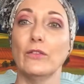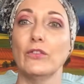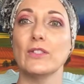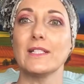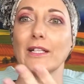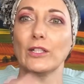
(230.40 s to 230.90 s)

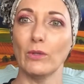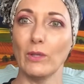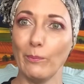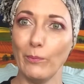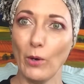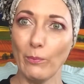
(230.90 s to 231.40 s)
feels like you want
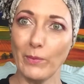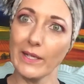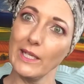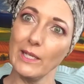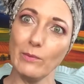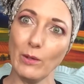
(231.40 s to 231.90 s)
to pop my
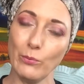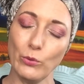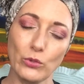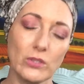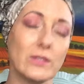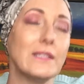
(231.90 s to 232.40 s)
chemo
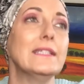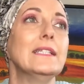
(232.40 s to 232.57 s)
port.